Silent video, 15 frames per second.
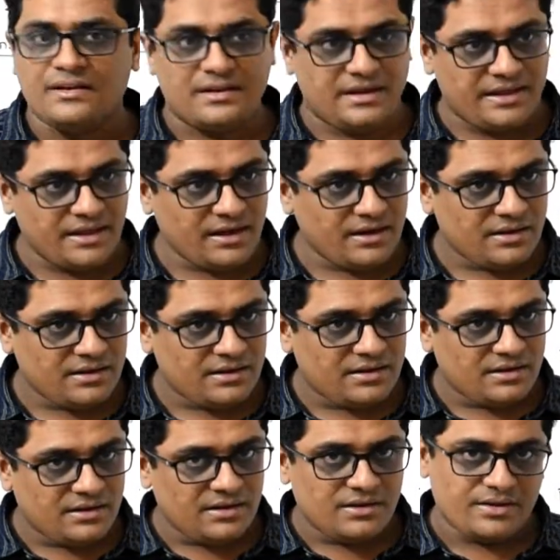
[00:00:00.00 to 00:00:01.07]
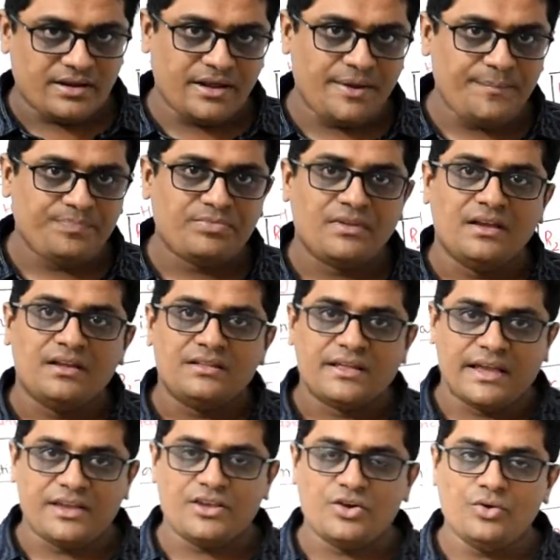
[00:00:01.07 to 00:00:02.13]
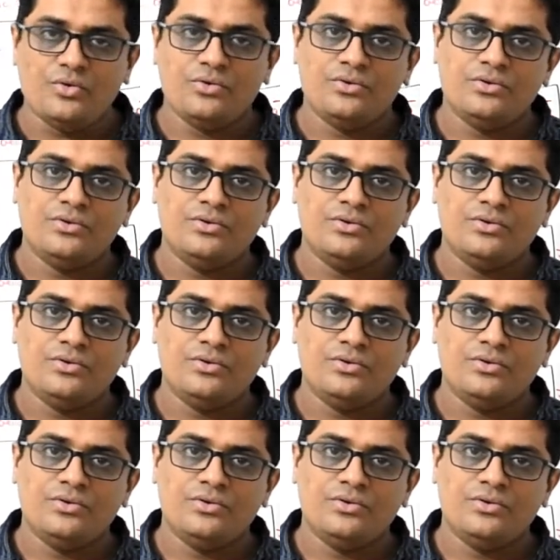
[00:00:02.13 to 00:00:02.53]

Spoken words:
Clear? Okay, thank you.